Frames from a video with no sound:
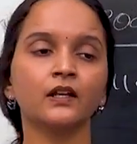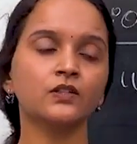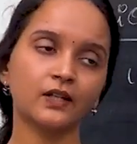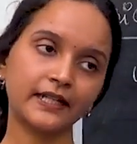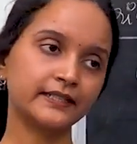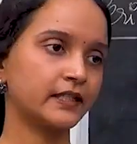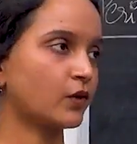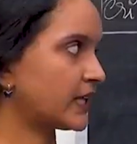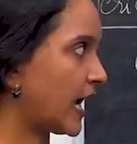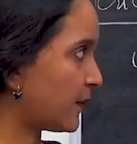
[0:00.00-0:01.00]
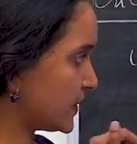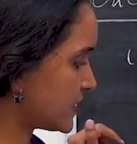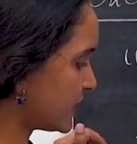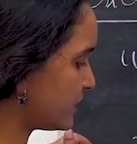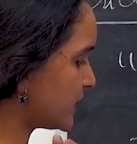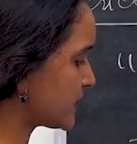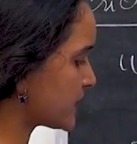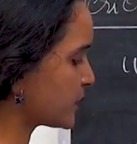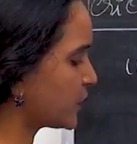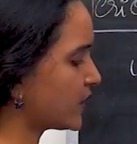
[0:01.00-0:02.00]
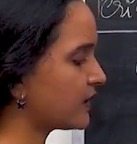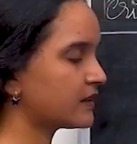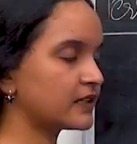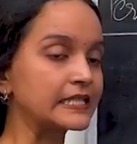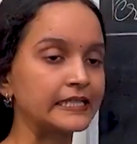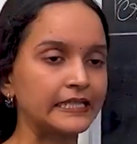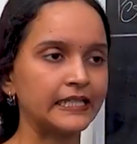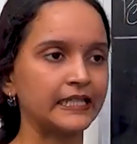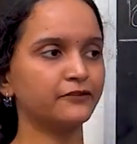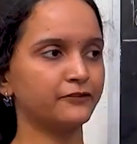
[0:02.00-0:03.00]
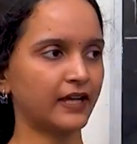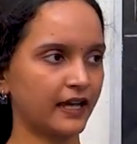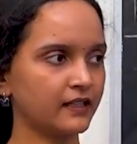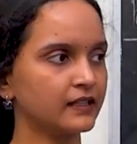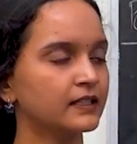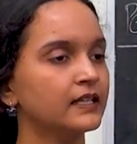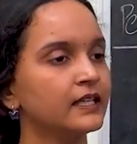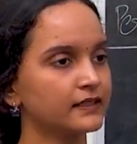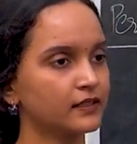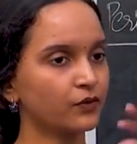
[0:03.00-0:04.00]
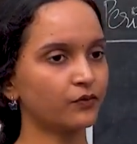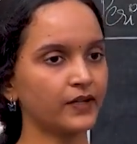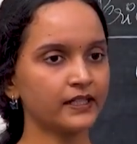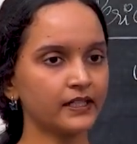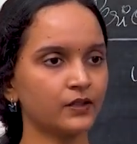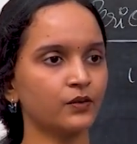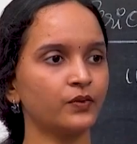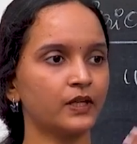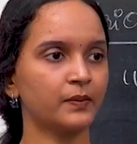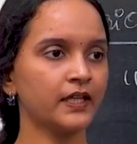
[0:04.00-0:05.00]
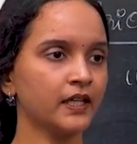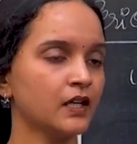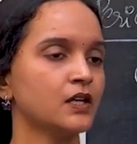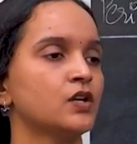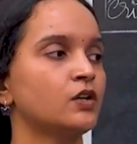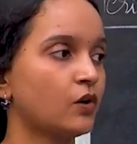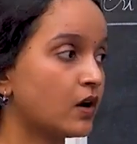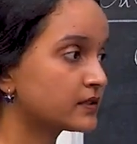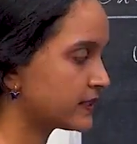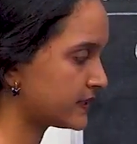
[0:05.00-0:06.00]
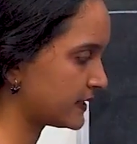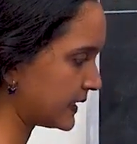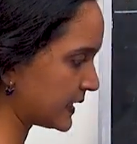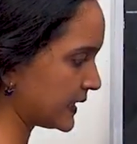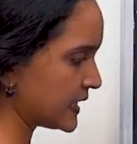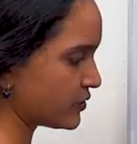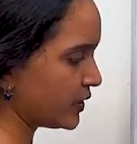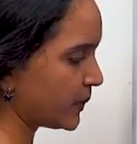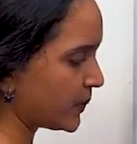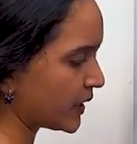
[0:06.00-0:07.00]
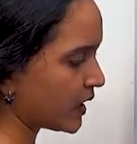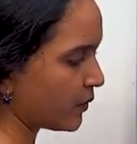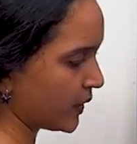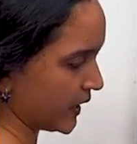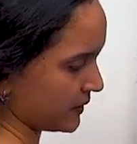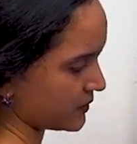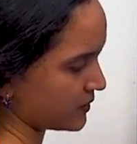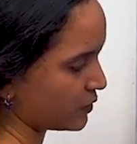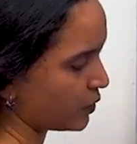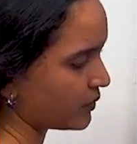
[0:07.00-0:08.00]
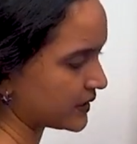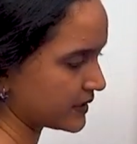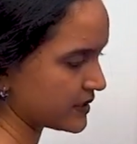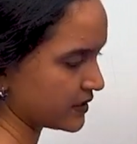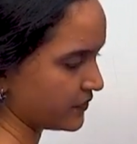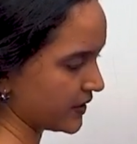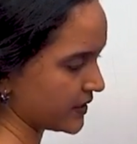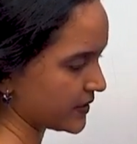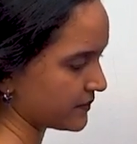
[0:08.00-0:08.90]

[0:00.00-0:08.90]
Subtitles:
So let's see what happens. If this is put under a ceiling fan, the wind will be constantly sweeping away over the surface,